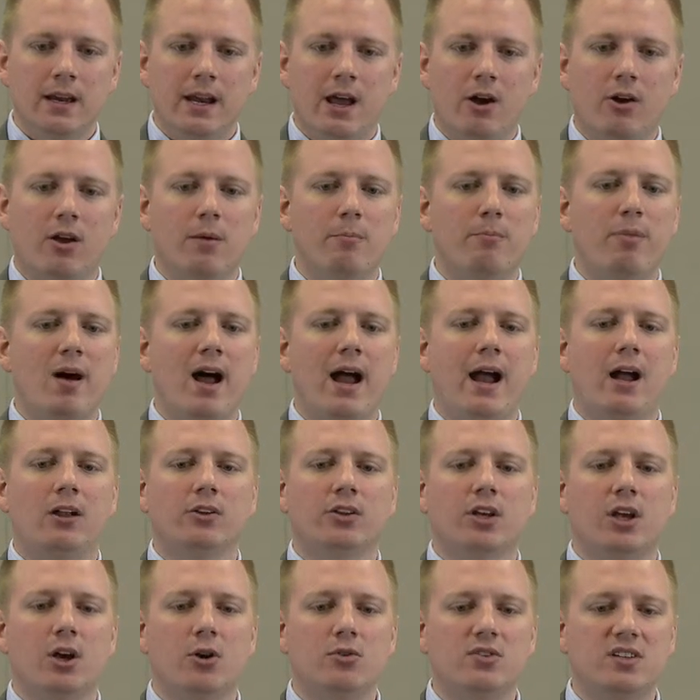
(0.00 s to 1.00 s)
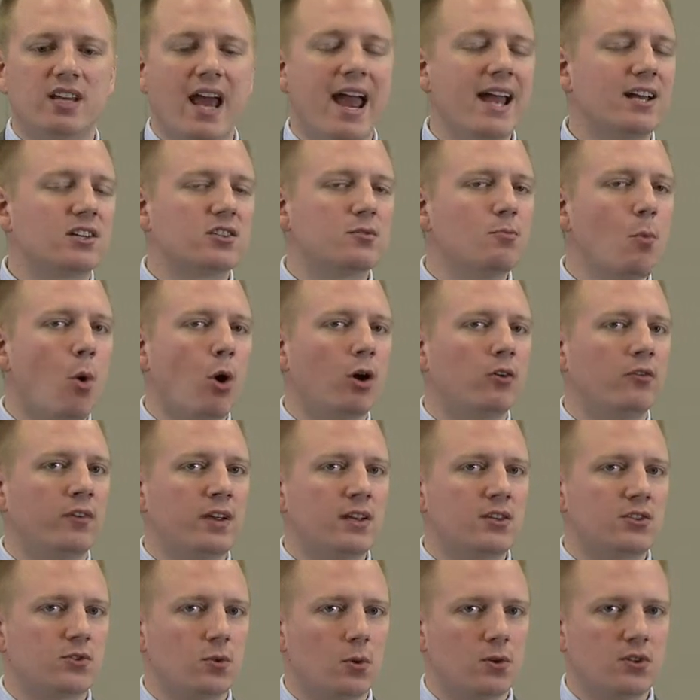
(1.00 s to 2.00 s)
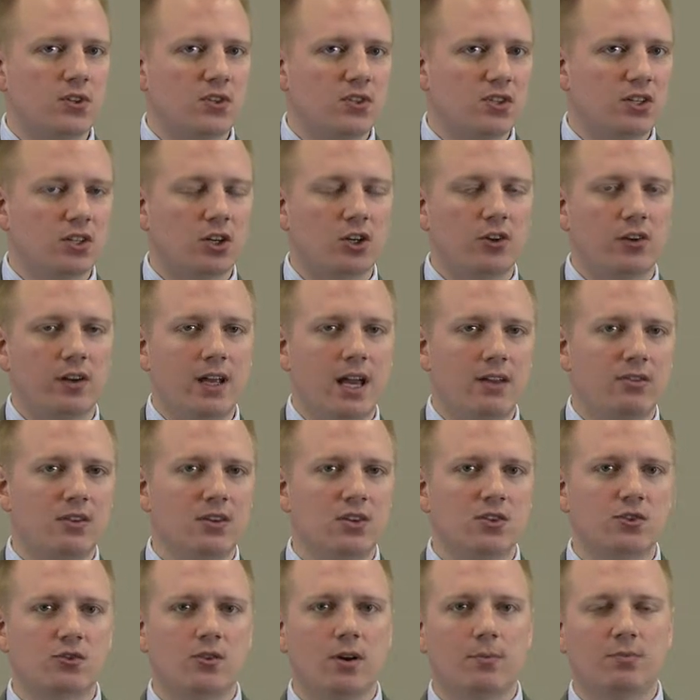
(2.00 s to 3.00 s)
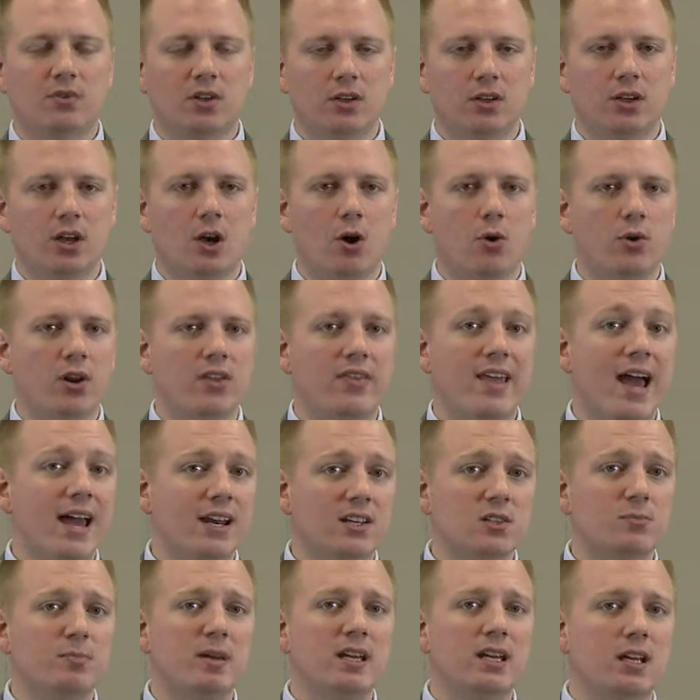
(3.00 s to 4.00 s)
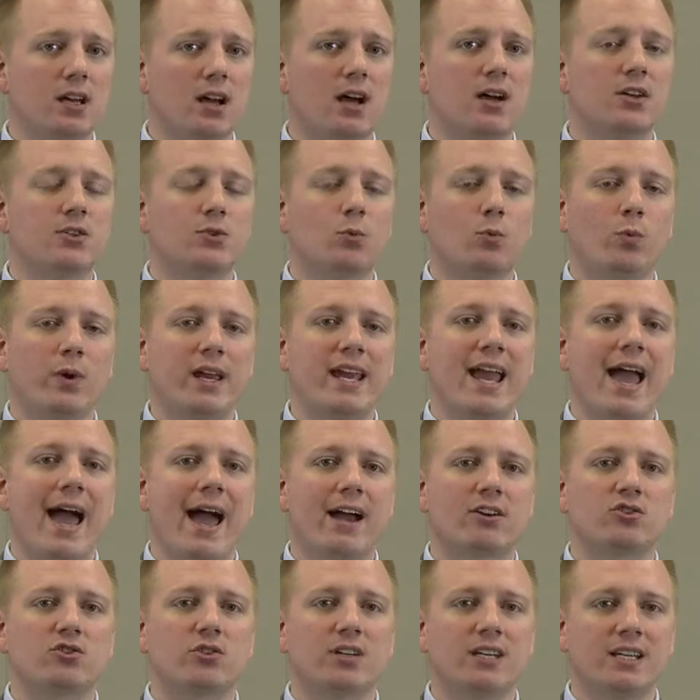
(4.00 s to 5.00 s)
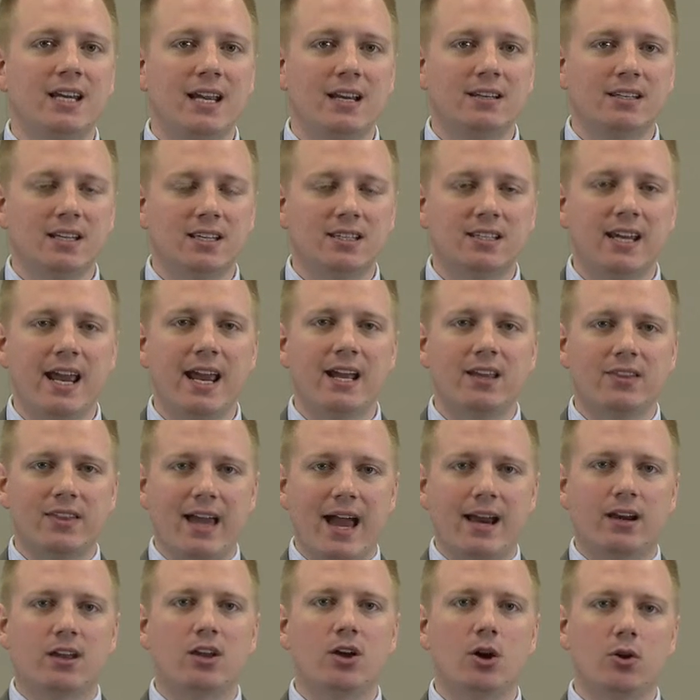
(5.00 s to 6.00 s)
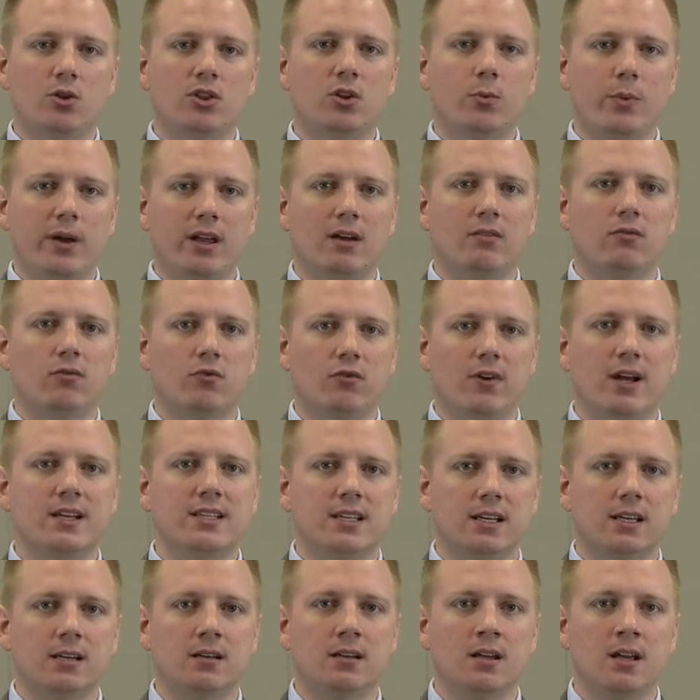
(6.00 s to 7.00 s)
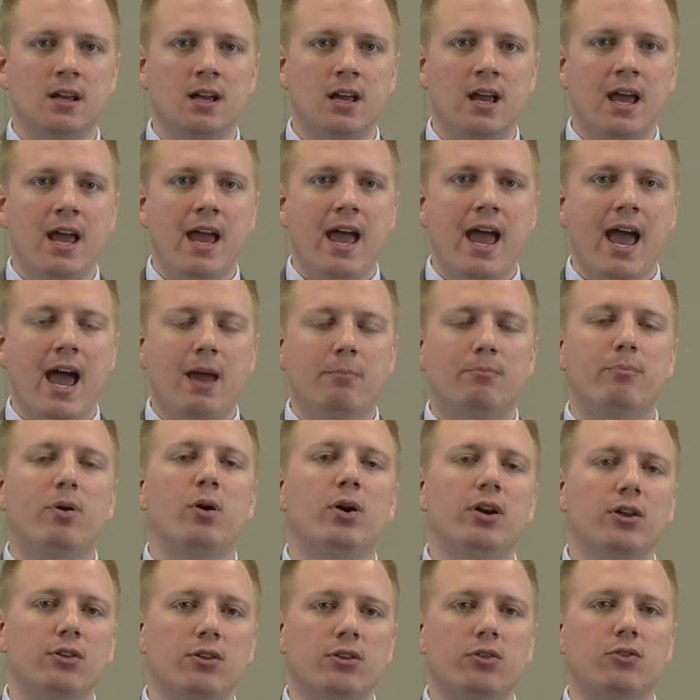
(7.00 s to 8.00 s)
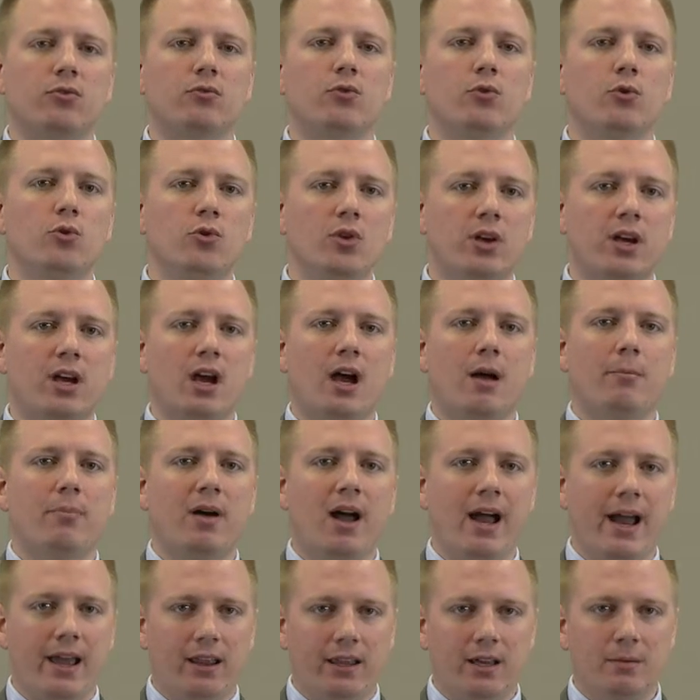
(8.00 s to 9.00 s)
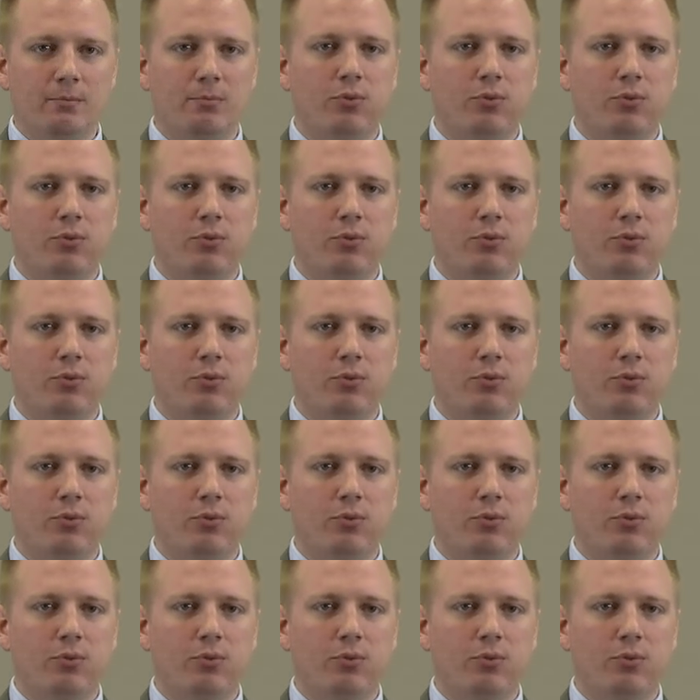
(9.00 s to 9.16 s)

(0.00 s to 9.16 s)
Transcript: Now, compiled code takes more resources to create than scripted code, and that is because we actually need to take that code that we have written and put it through the compiling